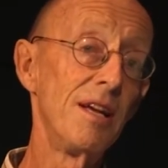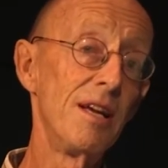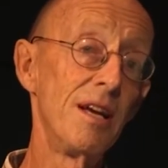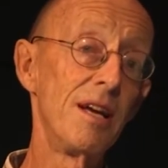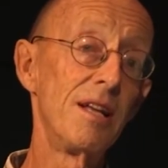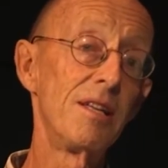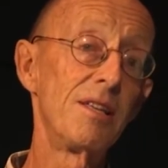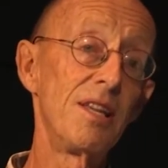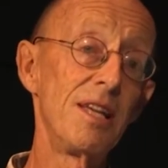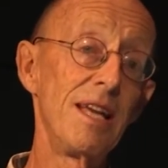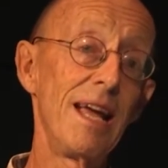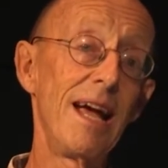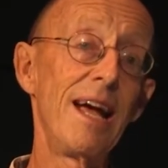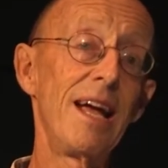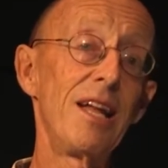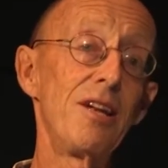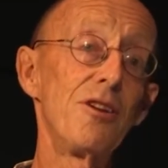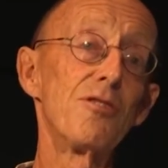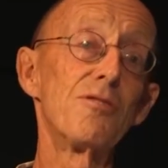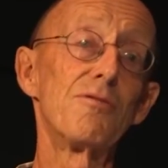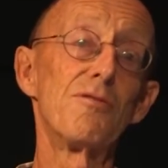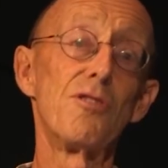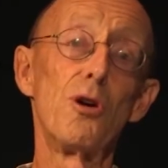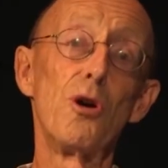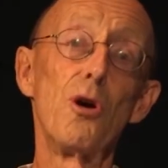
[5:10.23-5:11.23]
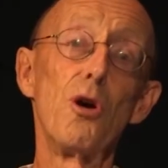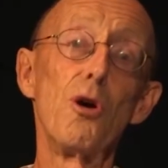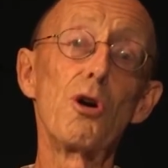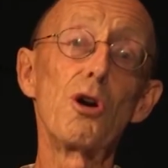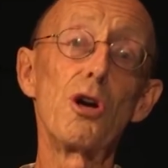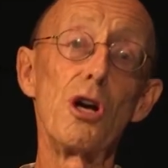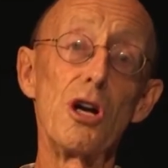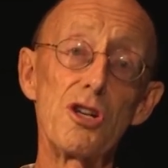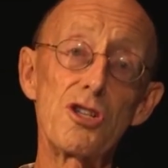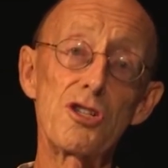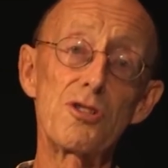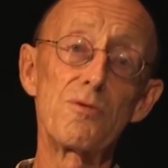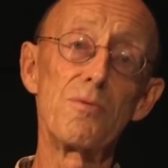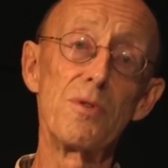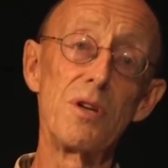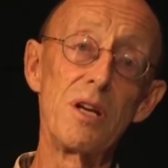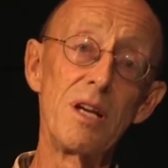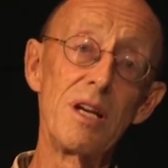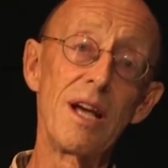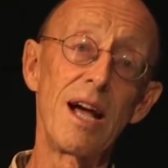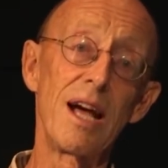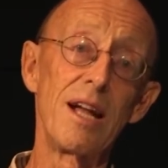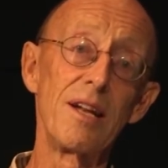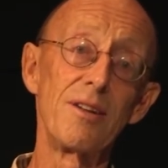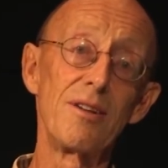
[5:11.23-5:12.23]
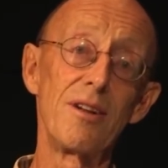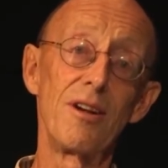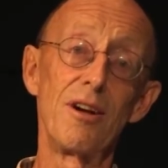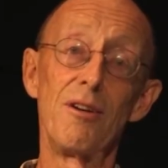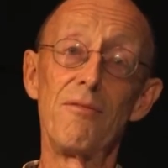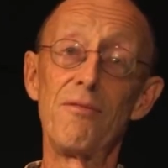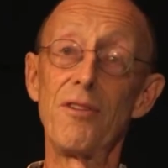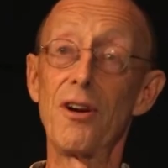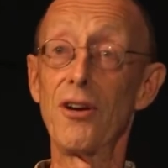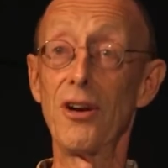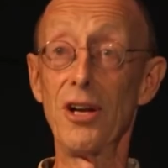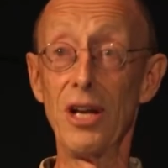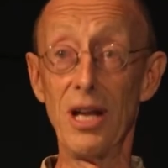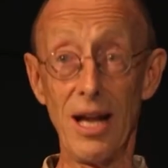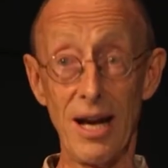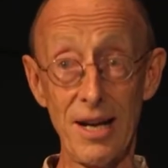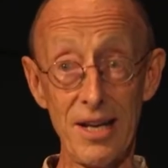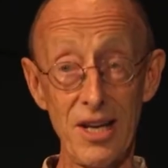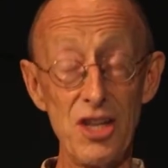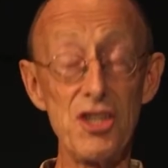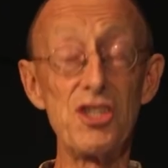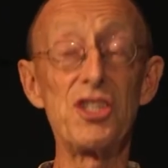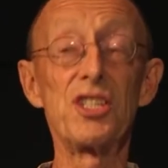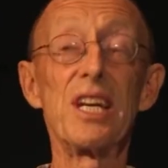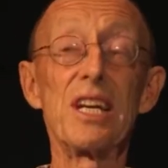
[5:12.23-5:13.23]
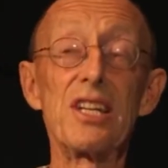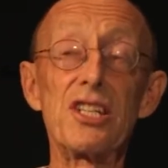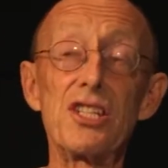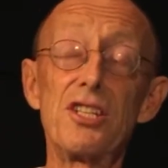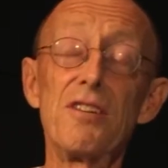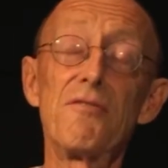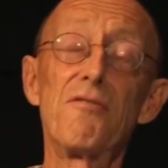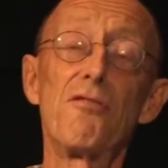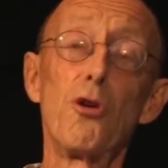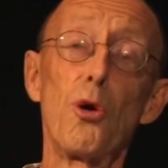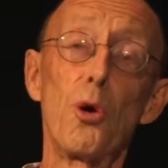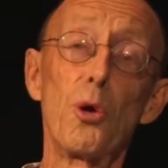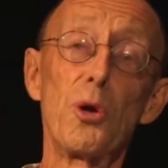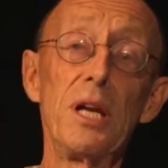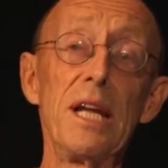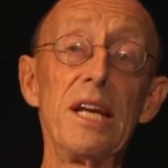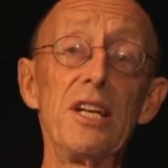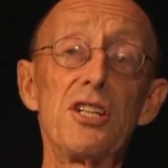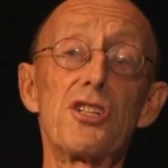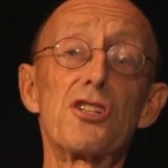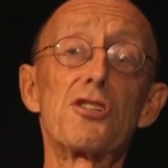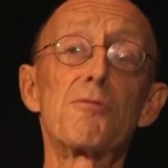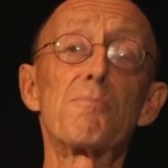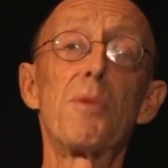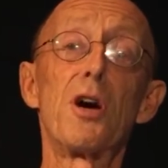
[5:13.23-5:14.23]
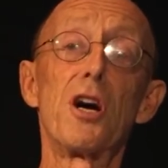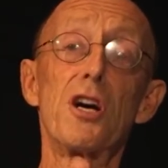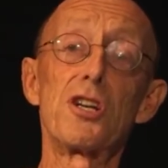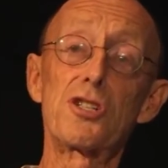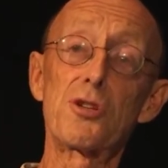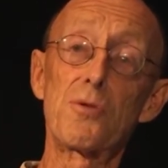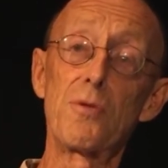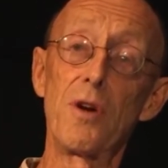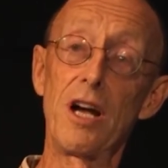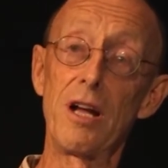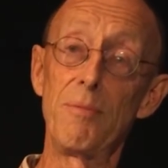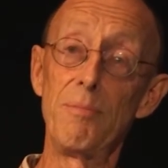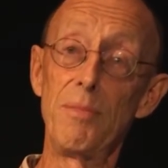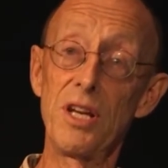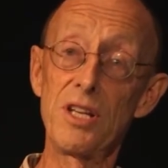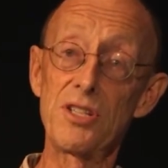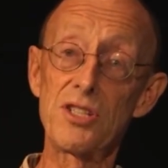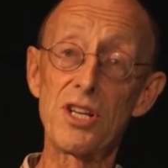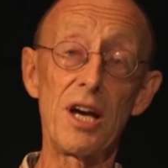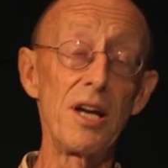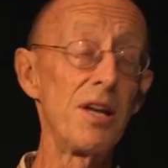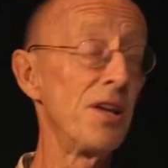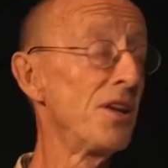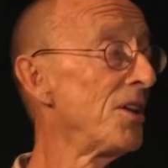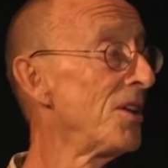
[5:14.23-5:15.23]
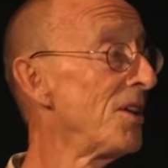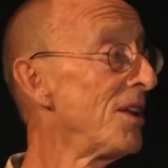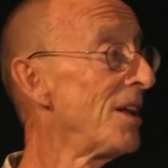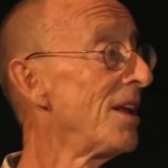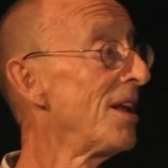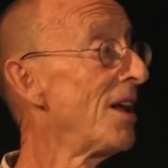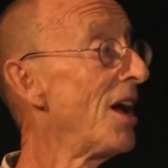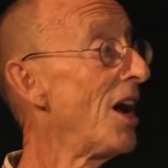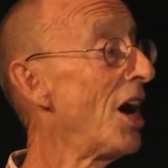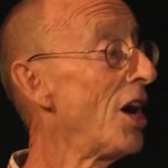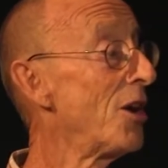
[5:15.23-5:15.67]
at the end of August, we had a very lucky 64 litres per square metre,